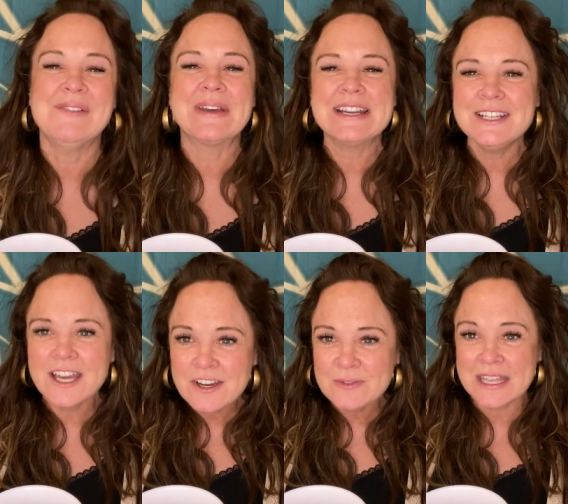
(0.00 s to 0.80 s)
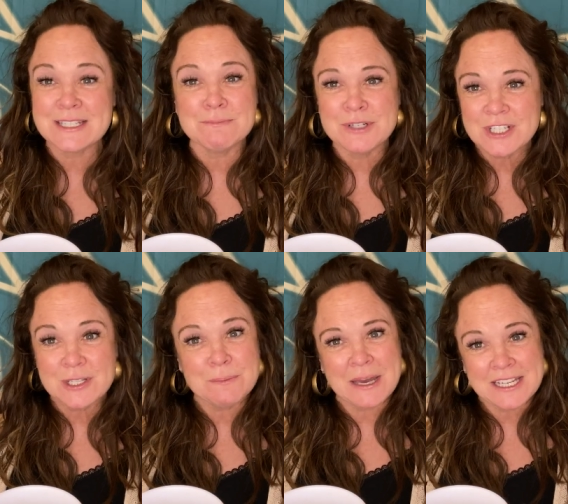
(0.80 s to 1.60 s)
I'm like, no, that's a
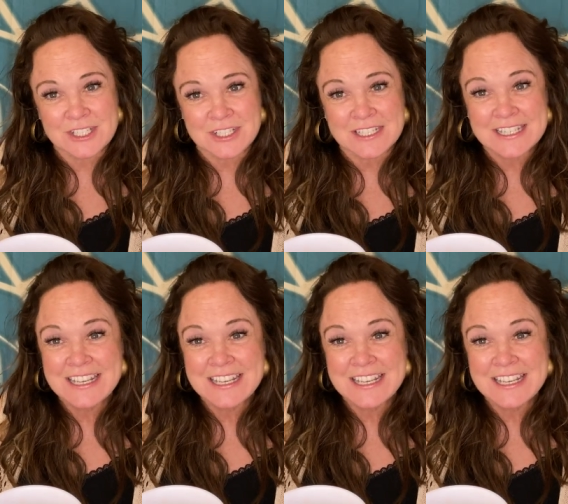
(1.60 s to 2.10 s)
bushel of peaches.